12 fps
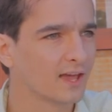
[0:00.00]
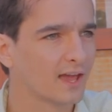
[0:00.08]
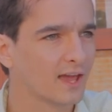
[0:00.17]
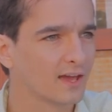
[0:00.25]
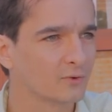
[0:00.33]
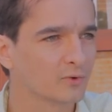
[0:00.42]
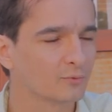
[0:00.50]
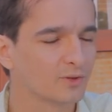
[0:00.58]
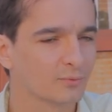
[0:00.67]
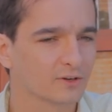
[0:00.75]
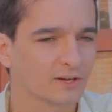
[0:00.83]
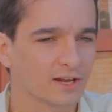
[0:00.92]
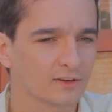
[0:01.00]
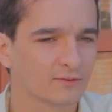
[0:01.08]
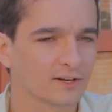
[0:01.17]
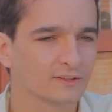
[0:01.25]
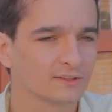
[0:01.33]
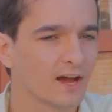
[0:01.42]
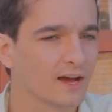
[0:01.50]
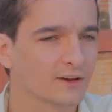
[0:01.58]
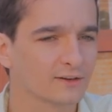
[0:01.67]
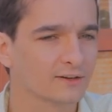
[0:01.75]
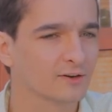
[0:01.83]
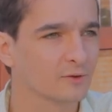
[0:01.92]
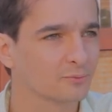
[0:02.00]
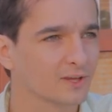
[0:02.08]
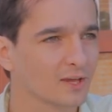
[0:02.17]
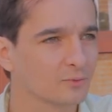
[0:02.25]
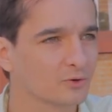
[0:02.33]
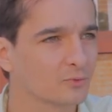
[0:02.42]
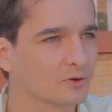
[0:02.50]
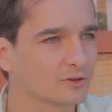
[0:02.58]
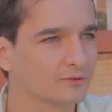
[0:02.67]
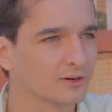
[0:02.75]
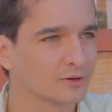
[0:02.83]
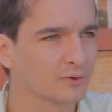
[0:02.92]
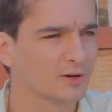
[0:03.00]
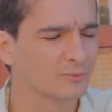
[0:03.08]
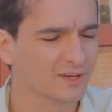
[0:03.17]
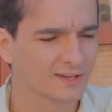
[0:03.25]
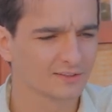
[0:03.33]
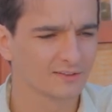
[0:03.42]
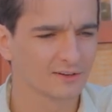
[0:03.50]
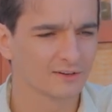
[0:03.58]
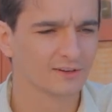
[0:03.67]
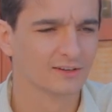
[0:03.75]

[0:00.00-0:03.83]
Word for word: and where people are getting very tired and not being able to work very well because they're